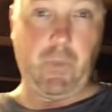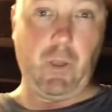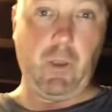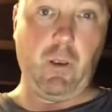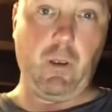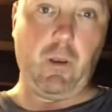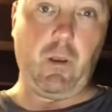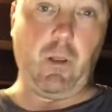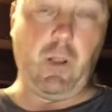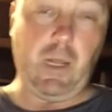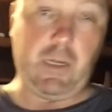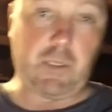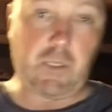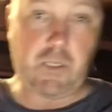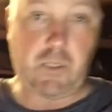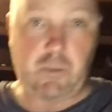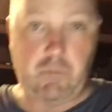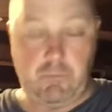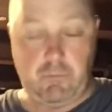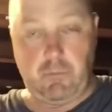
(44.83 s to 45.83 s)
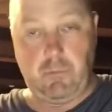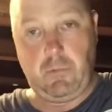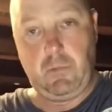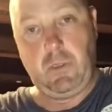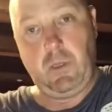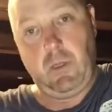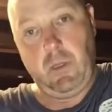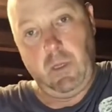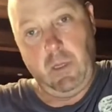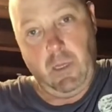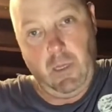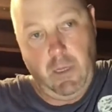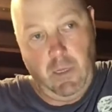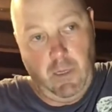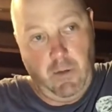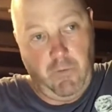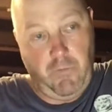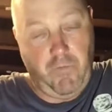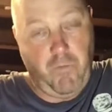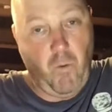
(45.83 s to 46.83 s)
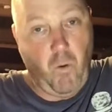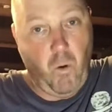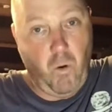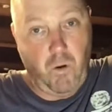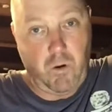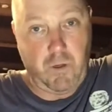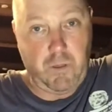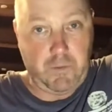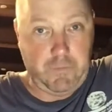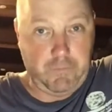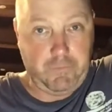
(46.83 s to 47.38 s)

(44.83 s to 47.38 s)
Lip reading: clutch fork